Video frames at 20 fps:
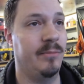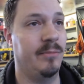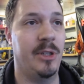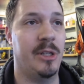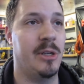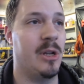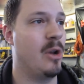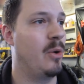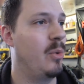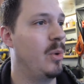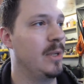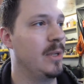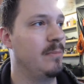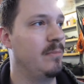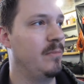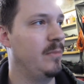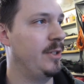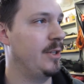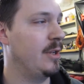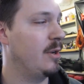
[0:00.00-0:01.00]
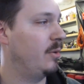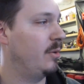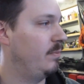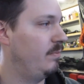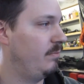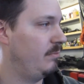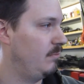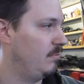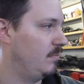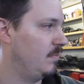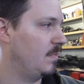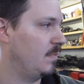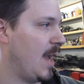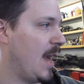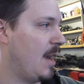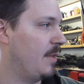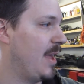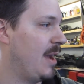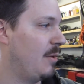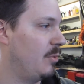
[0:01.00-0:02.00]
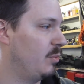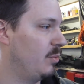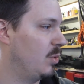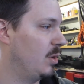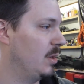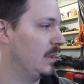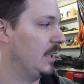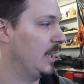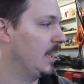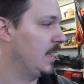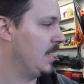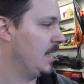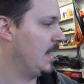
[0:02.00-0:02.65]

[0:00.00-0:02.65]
you know how that would work.